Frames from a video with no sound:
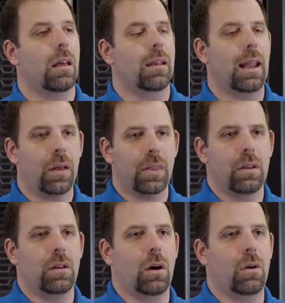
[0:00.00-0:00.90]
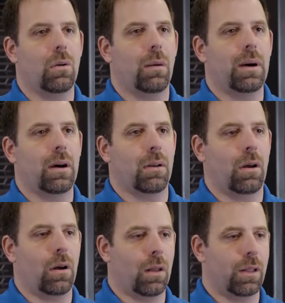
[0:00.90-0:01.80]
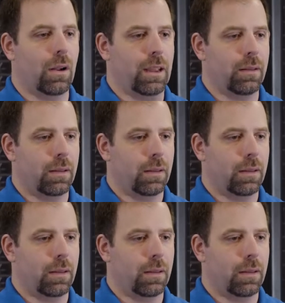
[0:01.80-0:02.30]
now that you know about all the great